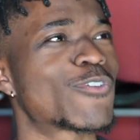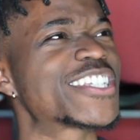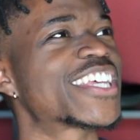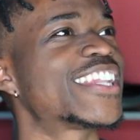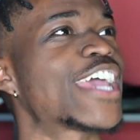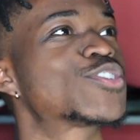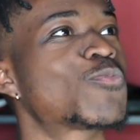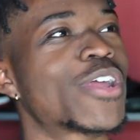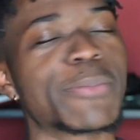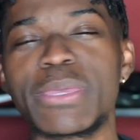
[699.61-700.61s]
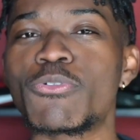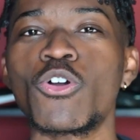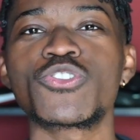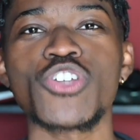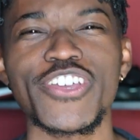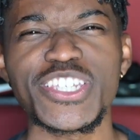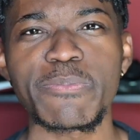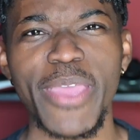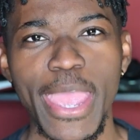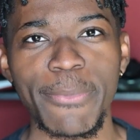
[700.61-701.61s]
What's the next one that people gonna start
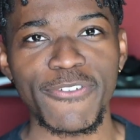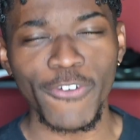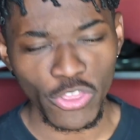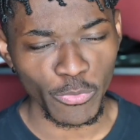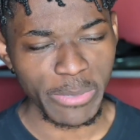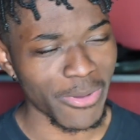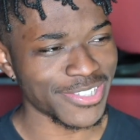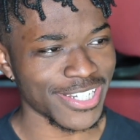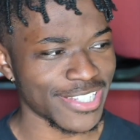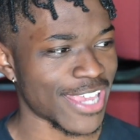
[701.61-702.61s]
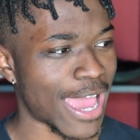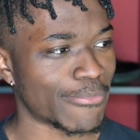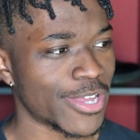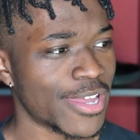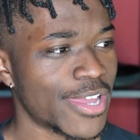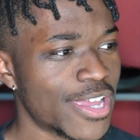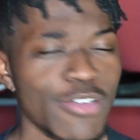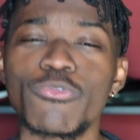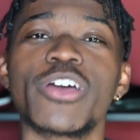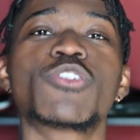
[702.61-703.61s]
spamming for three months at a time?
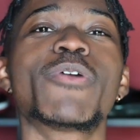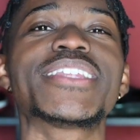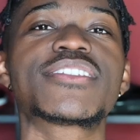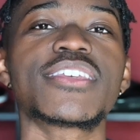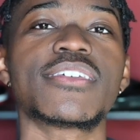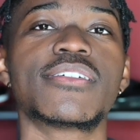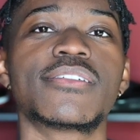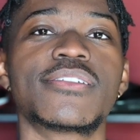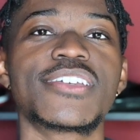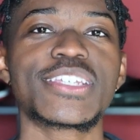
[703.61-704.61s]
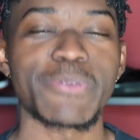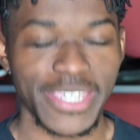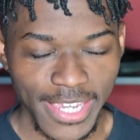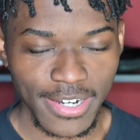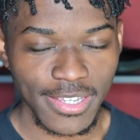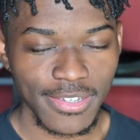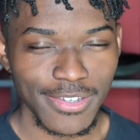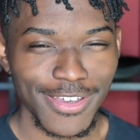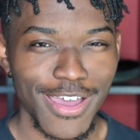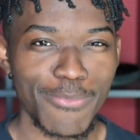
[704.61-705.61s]
We'll have to wait and see. It's been Kenny.
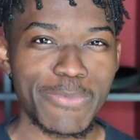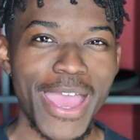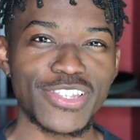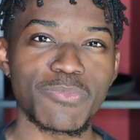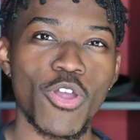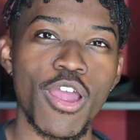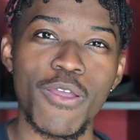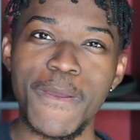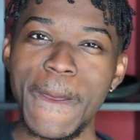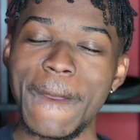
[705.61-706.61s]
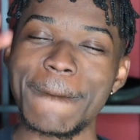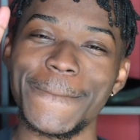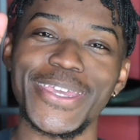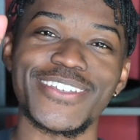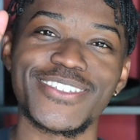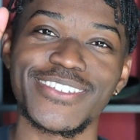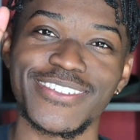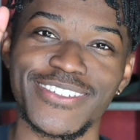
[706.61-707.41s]
I'll be back tomorrow. Peace.